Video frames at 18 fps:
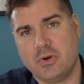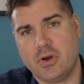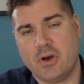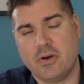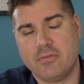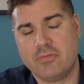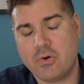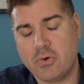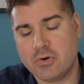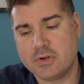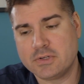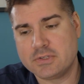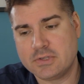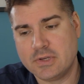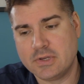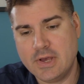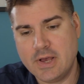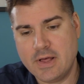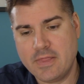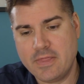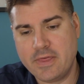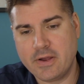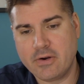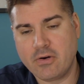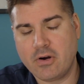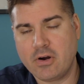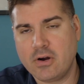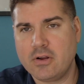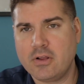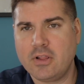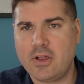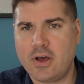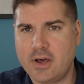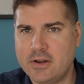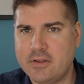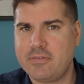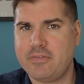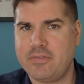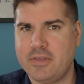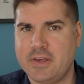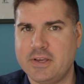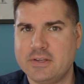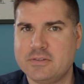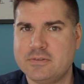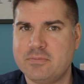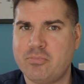Of course, there are a lot of things